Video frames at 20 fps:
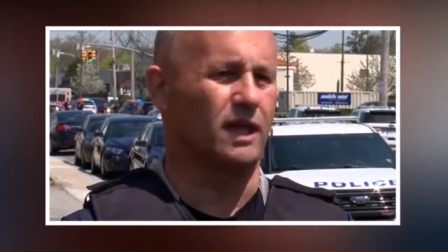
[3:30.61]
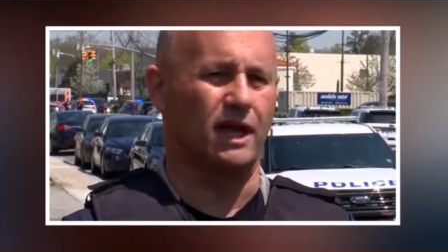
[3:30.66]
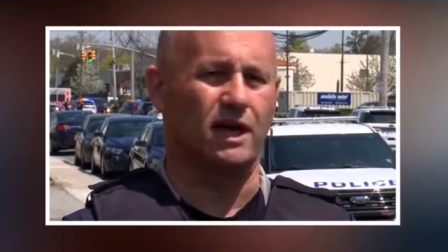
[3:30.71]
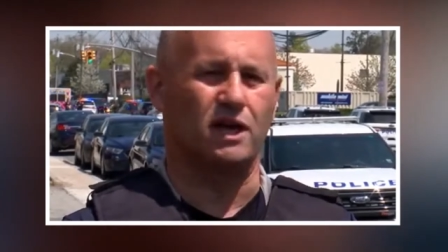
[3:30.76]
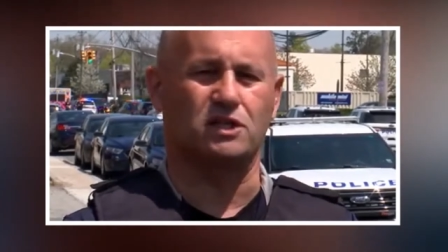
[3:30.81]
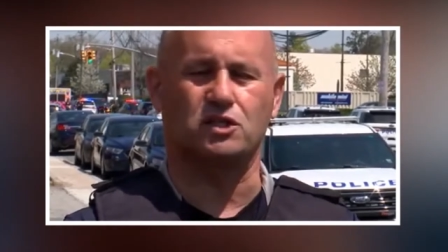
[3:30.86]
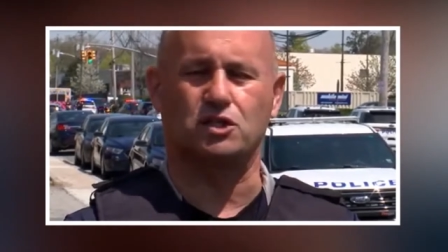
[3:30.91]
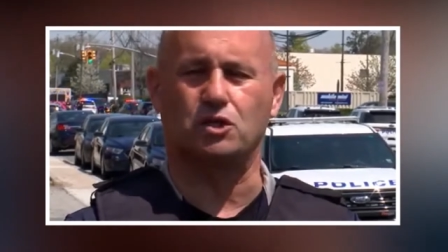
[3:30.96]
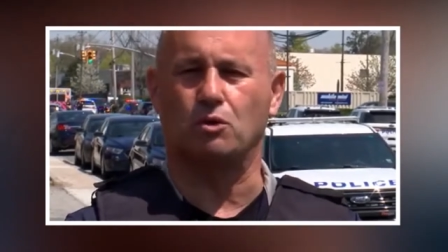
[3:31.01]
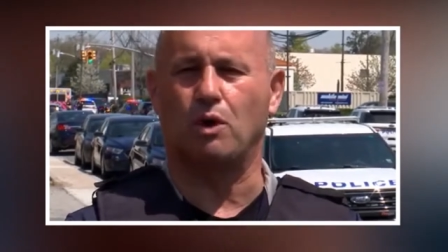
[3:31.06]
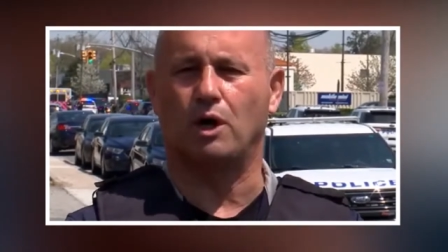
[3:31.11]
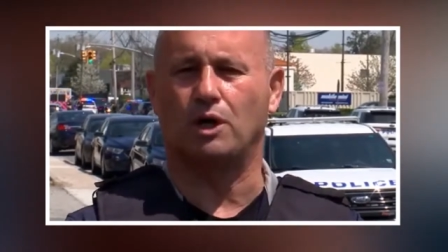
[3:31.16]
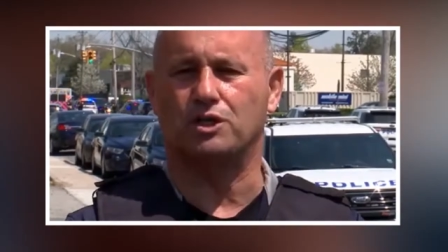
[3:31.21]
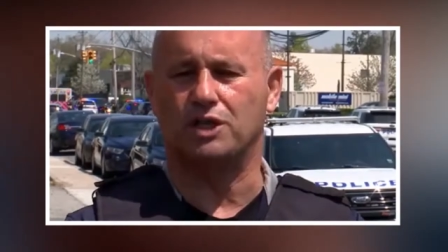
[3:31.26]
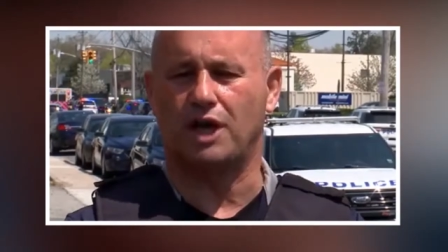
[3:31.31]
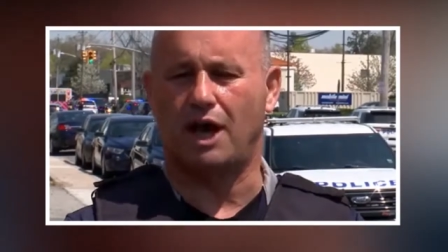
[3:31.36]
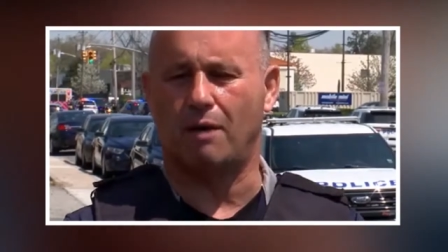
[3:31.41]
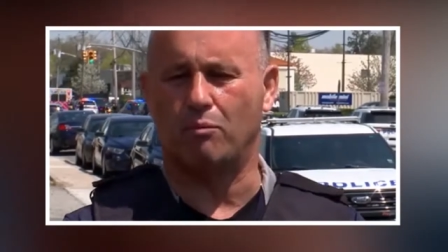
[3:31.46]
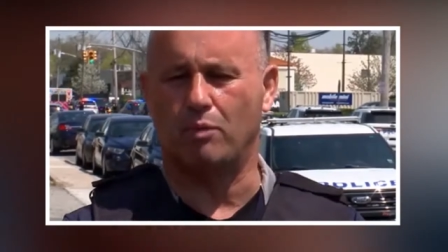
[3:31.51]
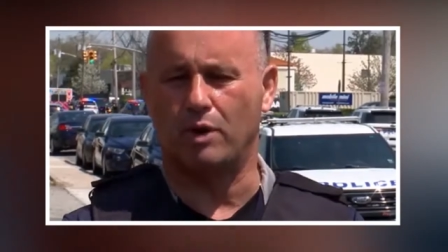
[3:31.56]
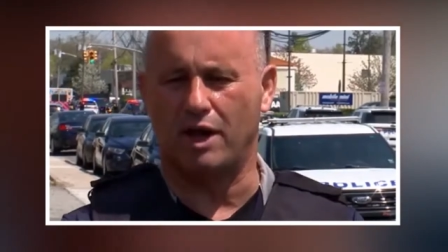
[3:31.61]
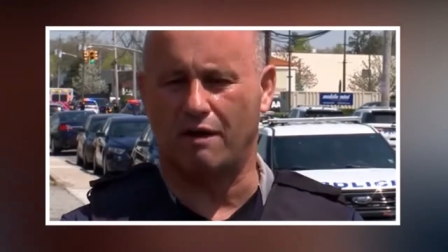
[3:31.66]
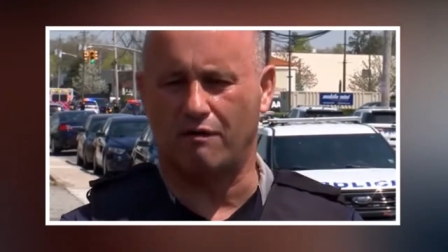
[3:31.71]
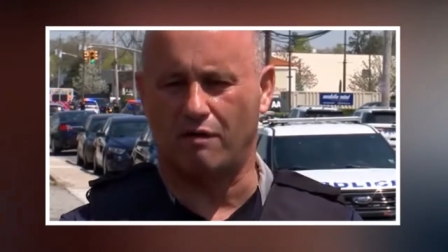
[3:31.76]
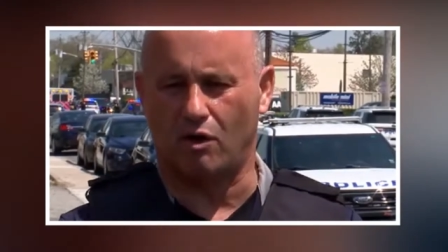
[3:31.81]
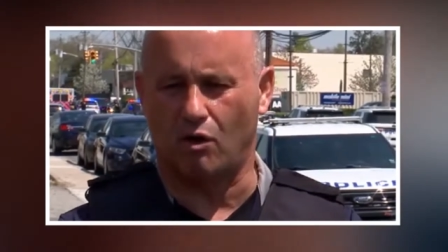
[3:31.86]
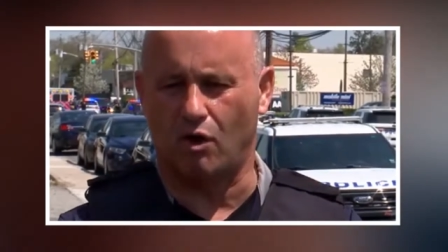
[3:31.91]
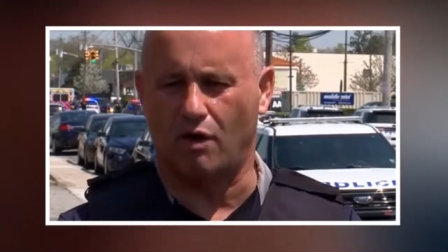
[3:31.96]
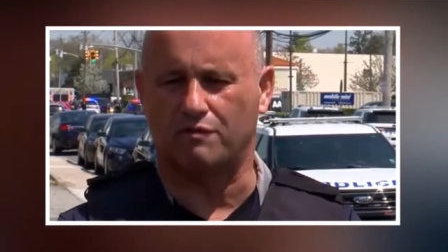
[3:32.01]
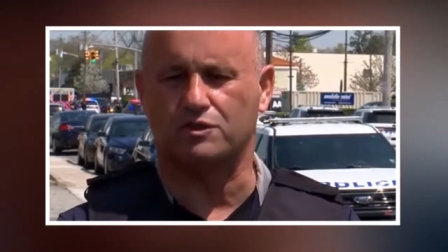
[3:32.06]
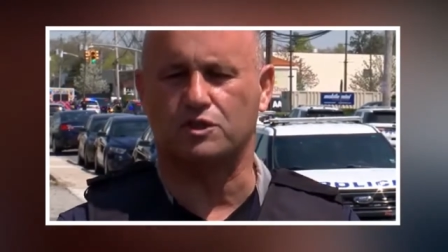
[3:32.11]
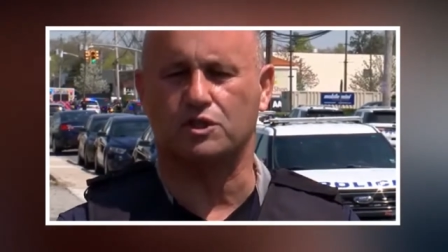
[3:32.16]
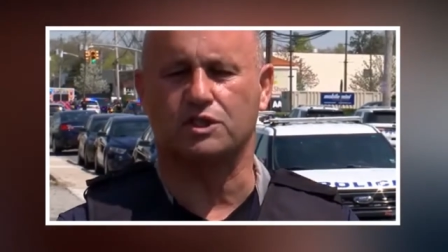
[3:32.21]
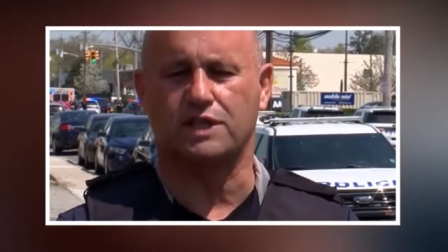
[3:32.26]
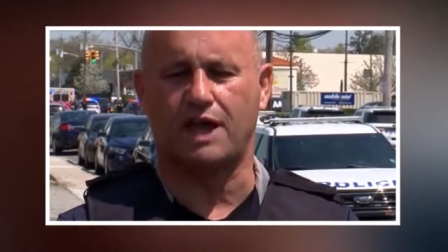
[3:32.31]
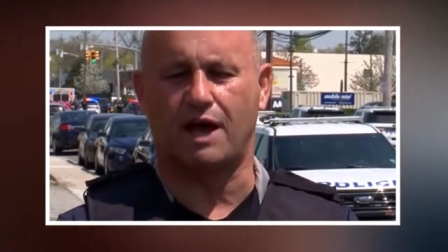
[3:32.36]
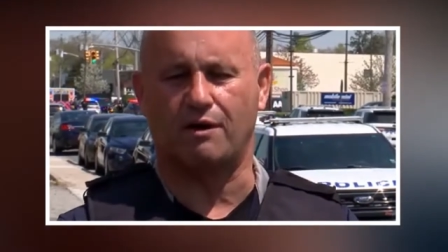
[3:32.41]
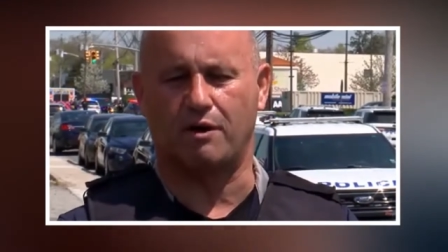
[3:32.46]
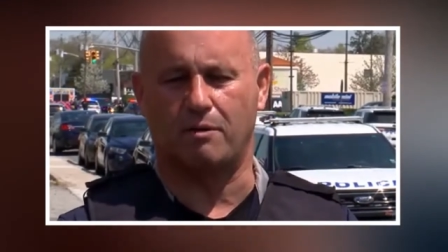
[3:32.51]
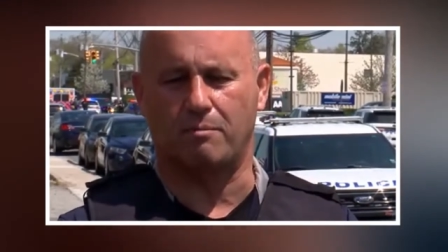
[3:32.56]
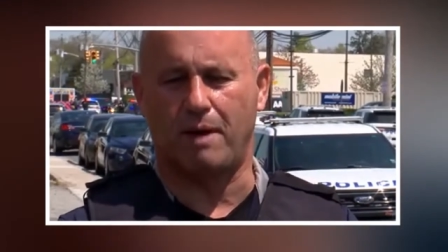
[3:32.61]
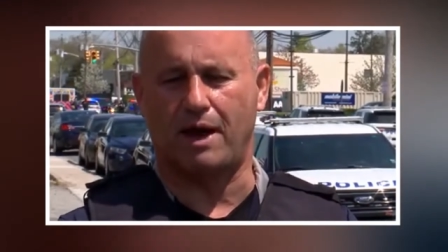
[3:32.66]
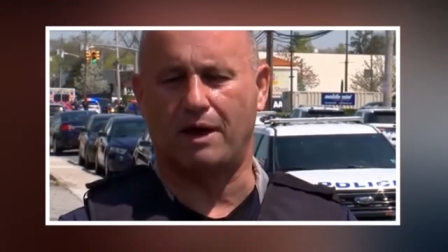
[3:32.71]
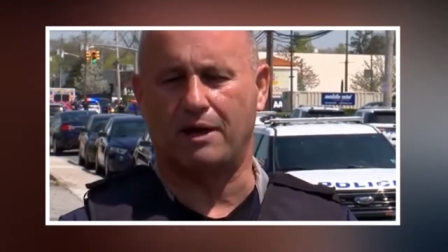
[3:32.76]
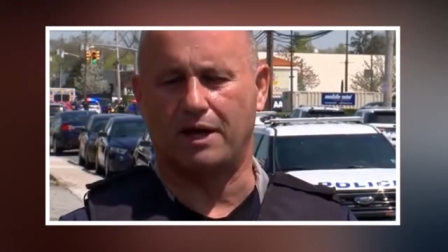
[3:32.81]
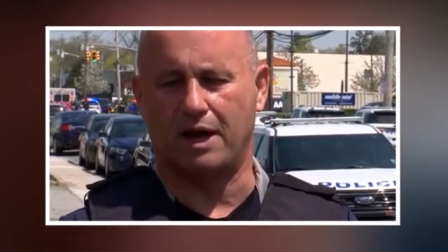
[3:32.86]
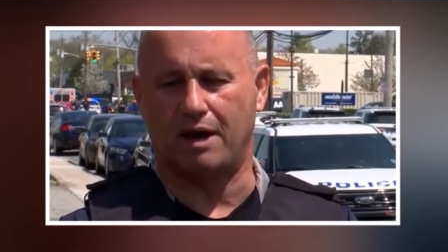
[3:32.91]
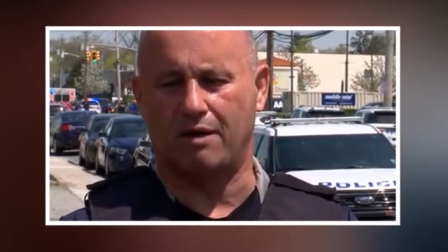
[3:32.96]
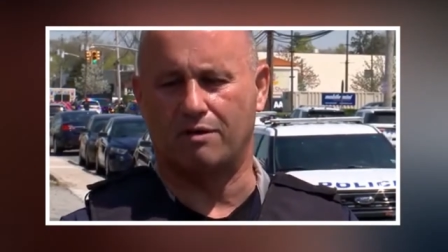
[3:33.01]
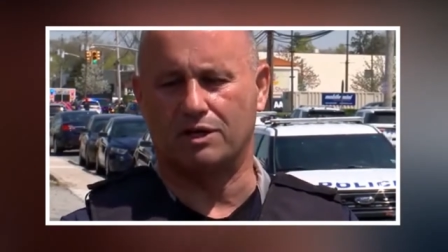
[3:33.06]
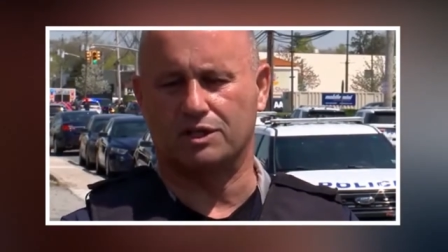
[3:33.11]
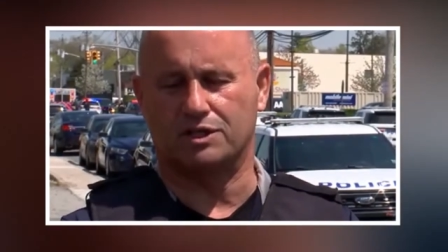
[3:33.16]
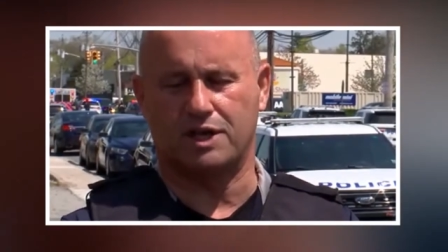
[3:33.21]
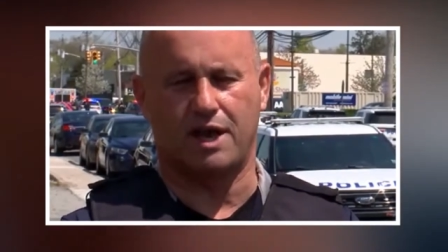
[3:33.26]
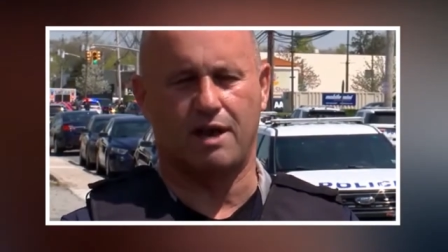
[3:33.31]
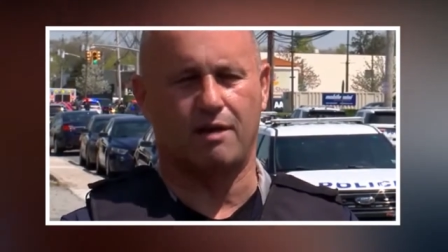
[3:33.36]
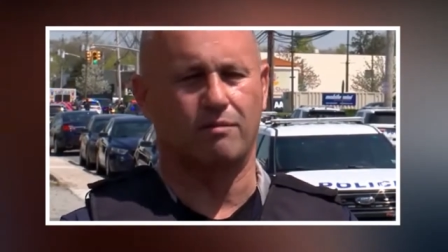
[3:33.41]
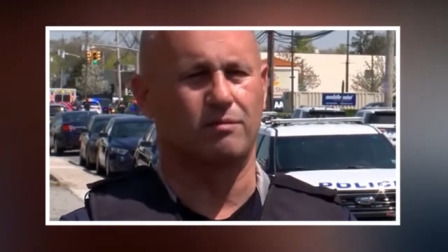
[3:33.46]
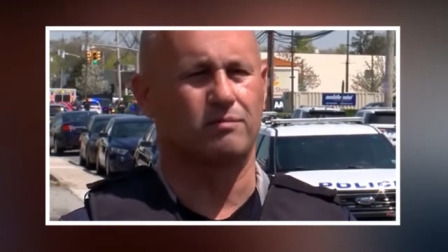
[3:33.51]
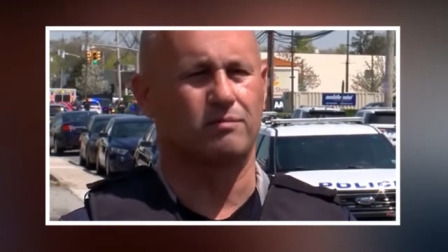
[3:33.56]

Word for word: Let us do our job. We have our officers out and about in the areas now.